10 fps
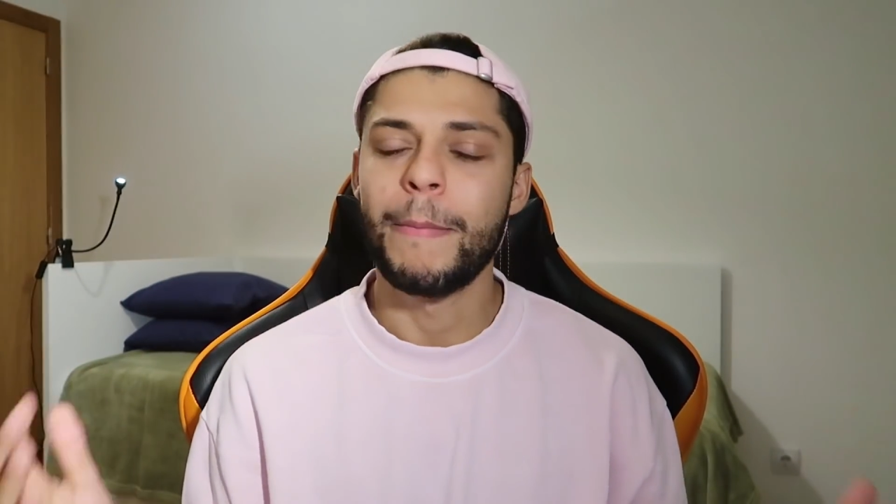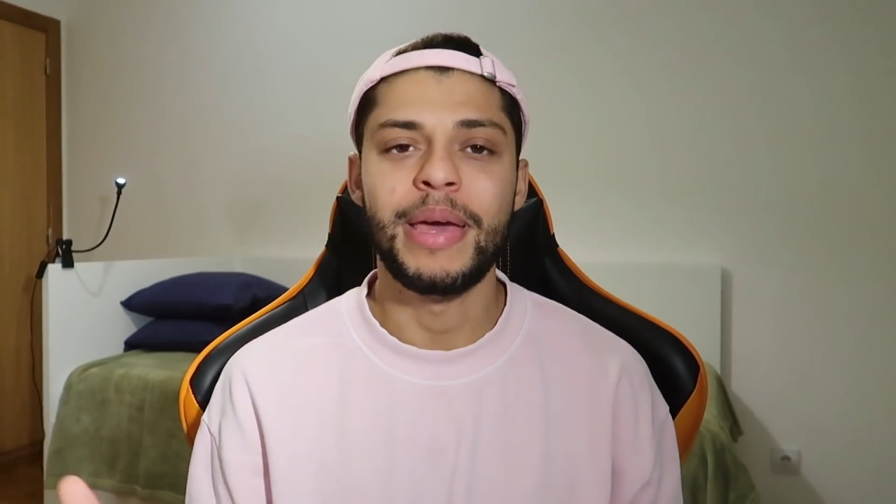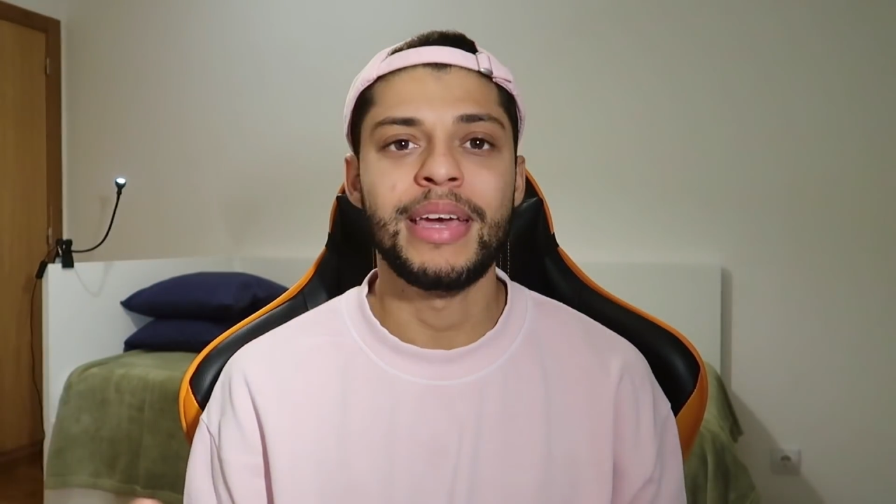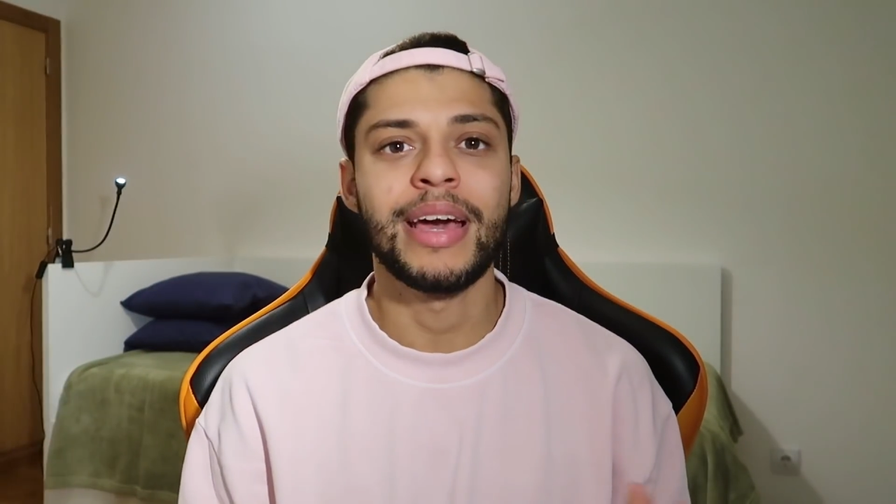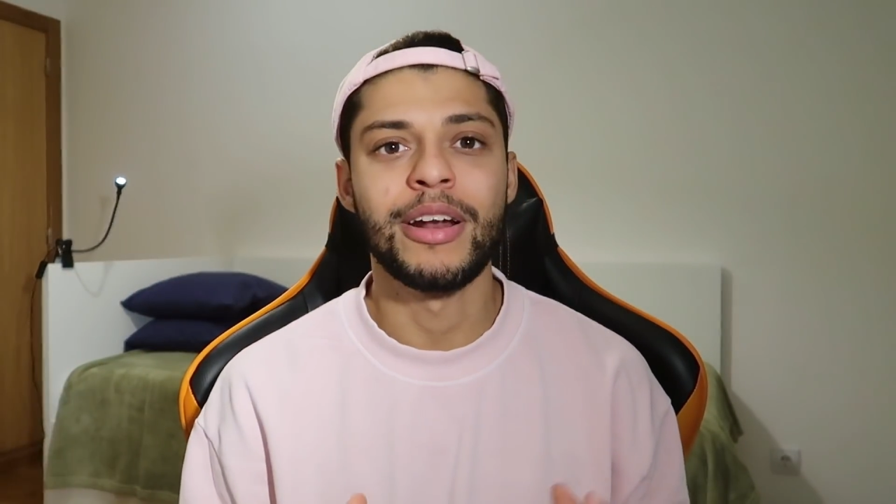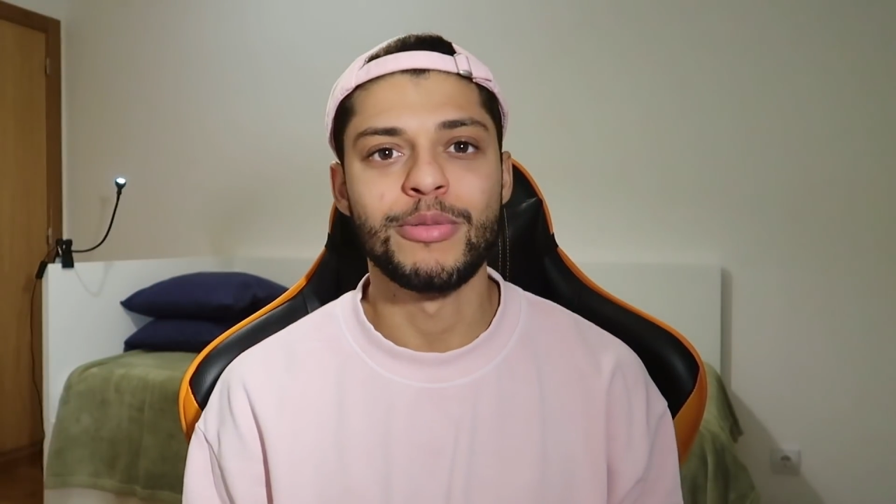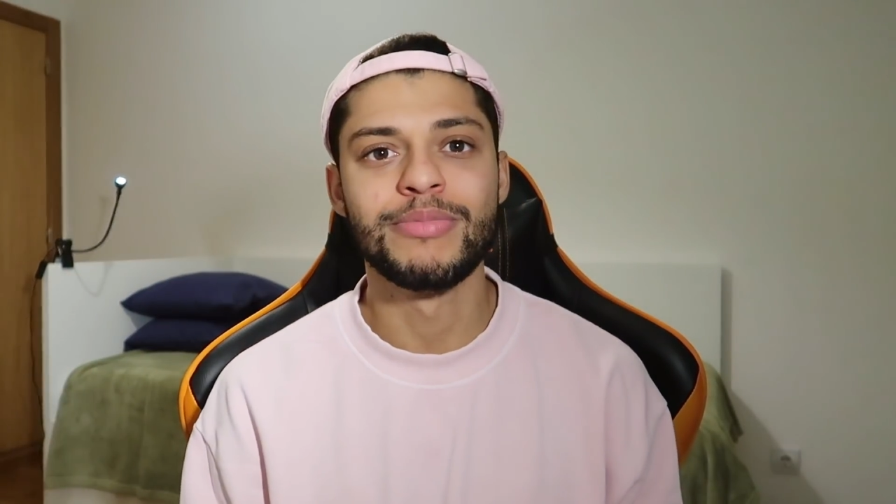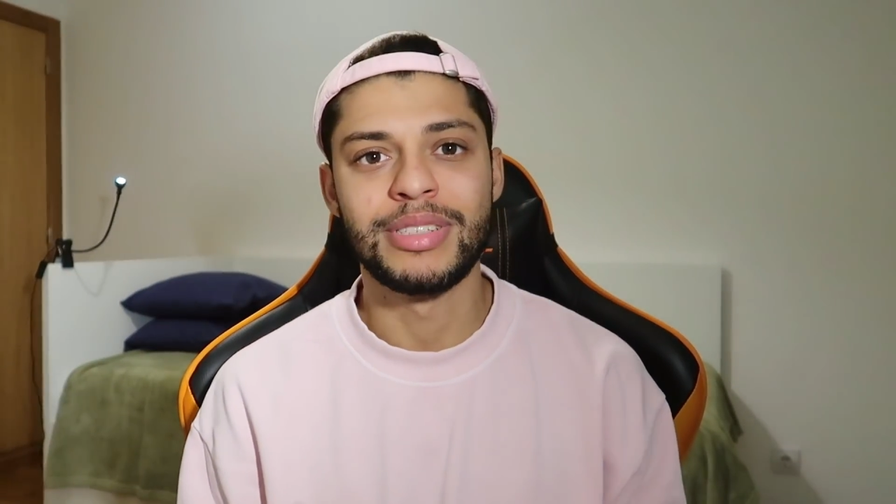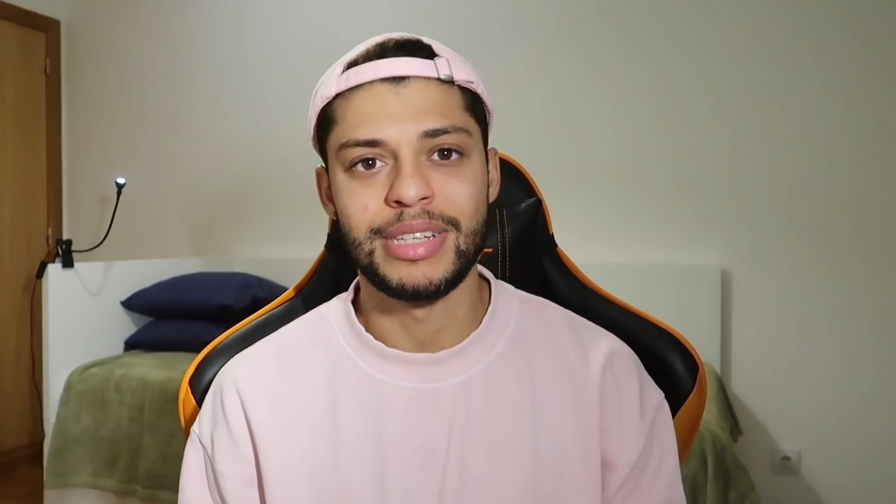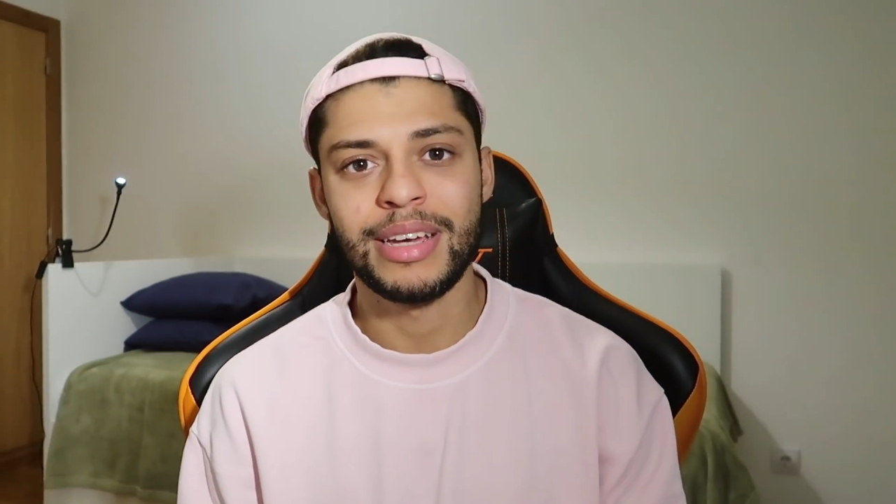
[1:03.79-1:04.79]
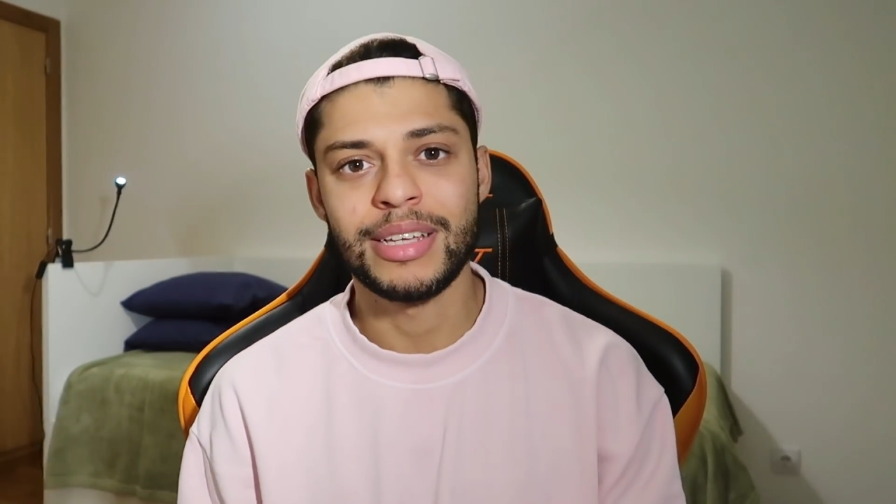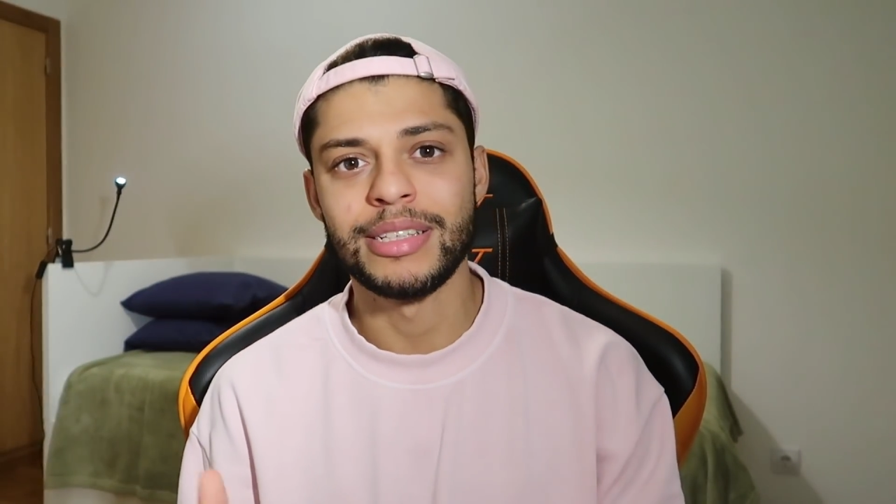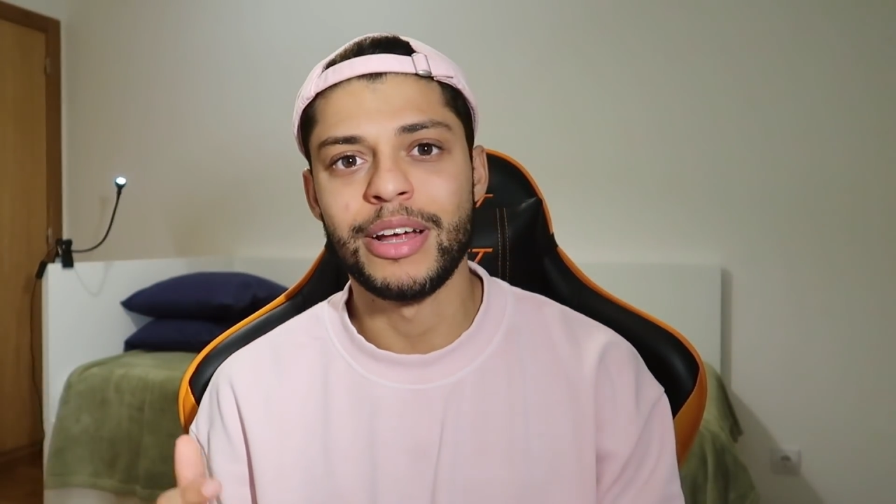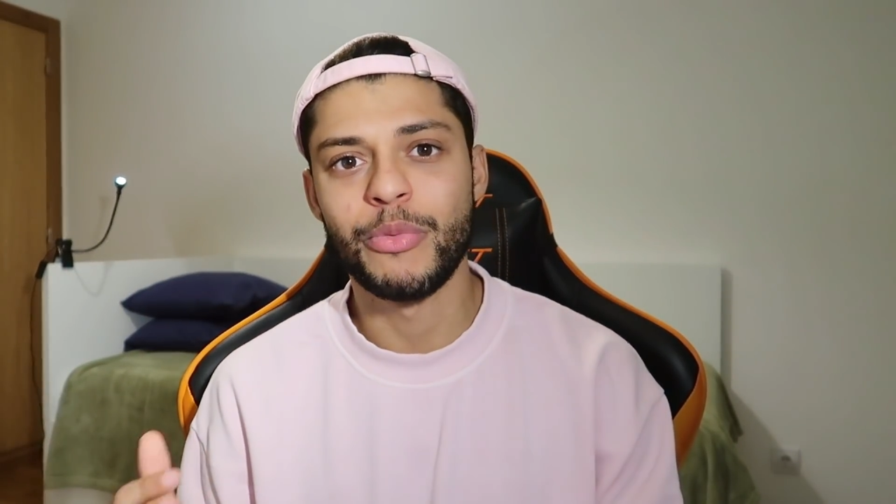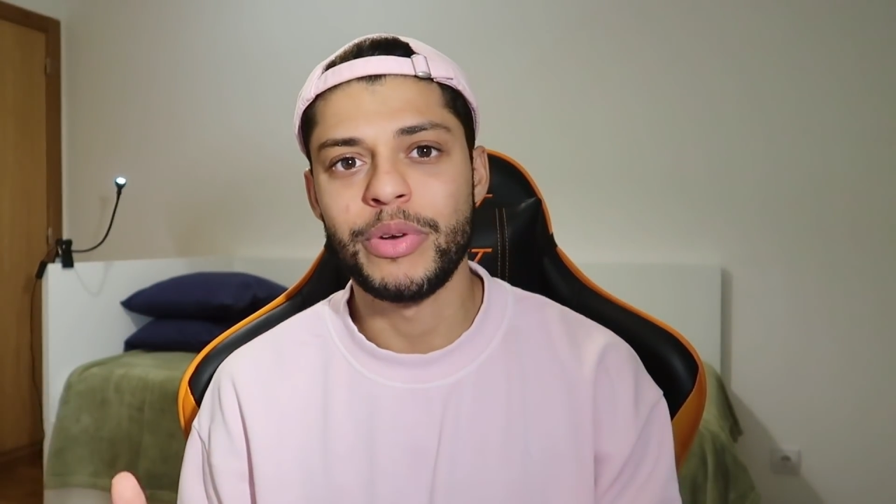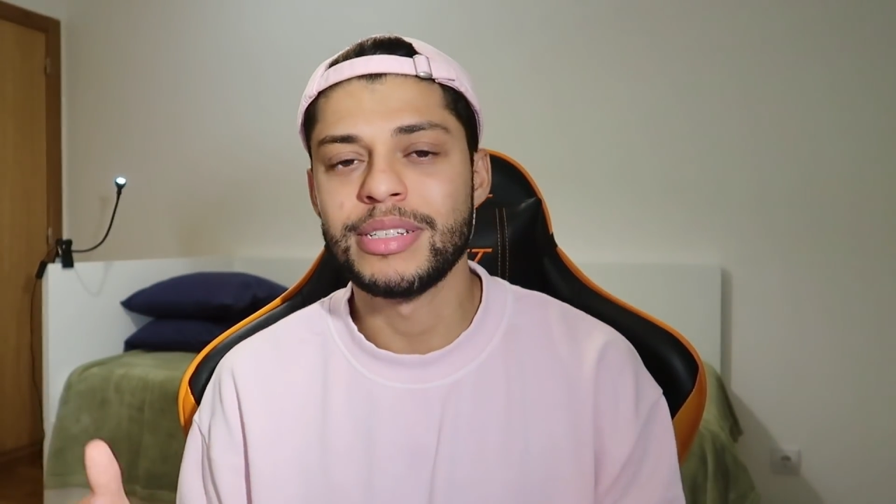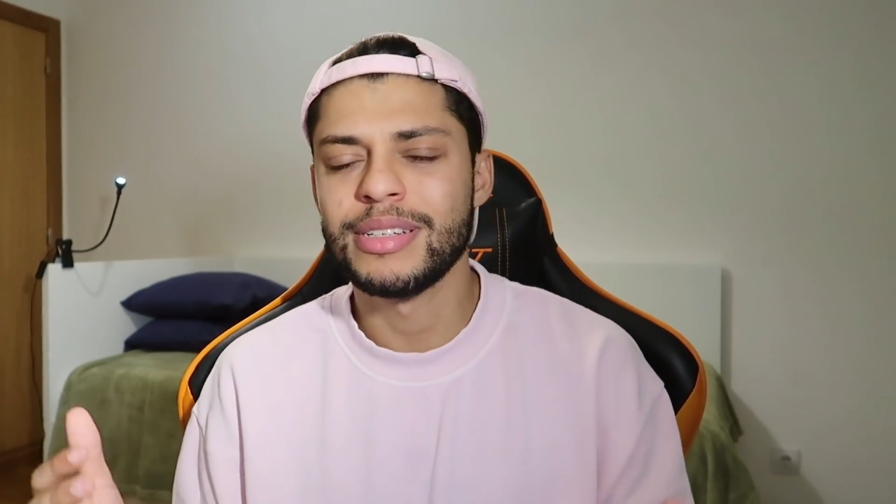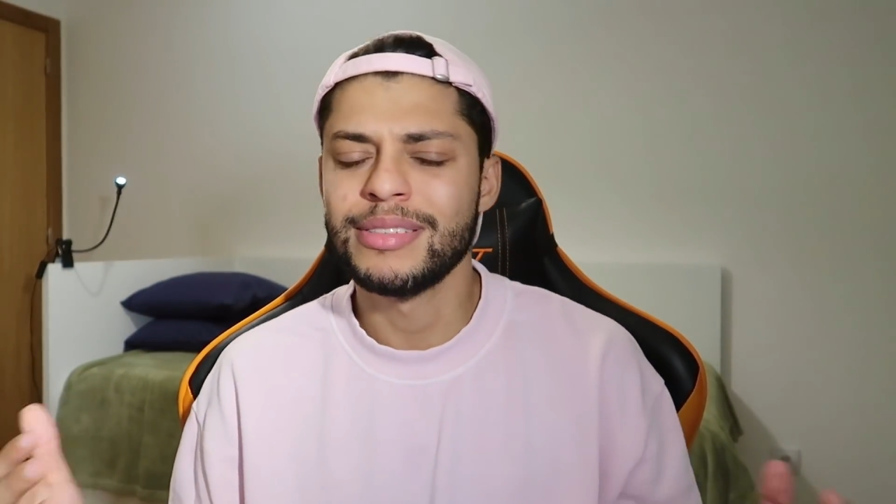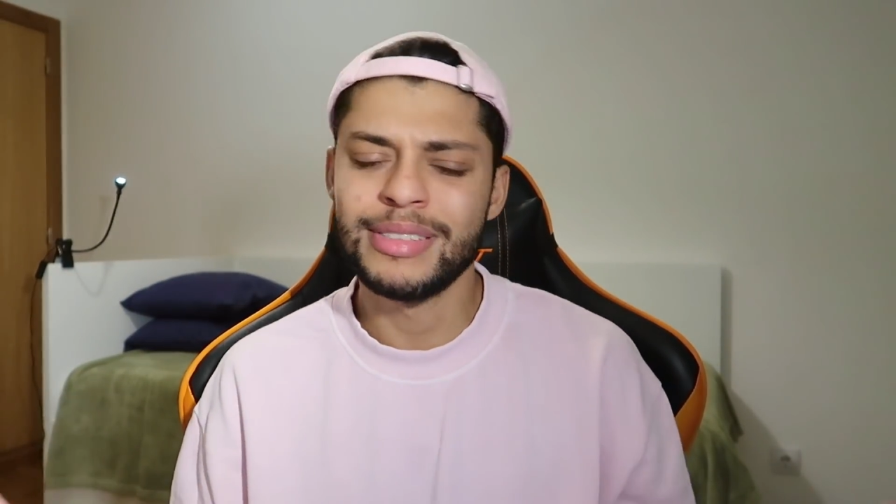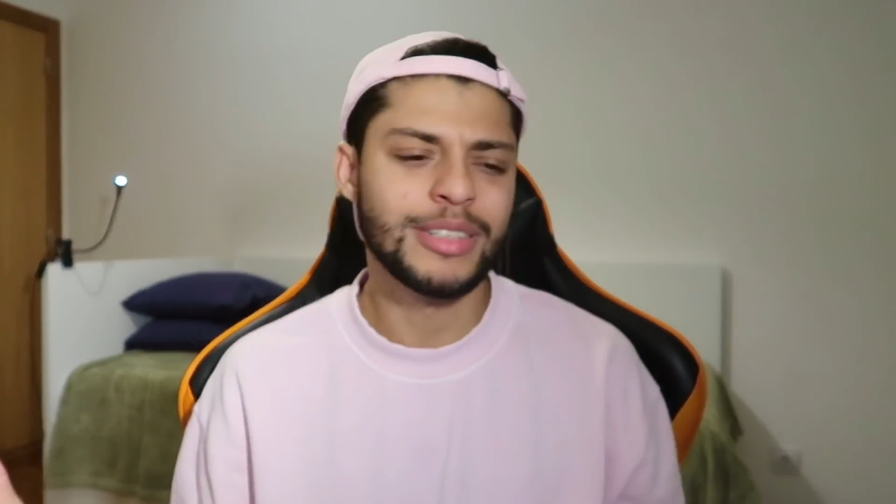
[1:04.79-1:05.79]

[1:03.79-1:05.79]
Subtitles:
being at home sick is not a reason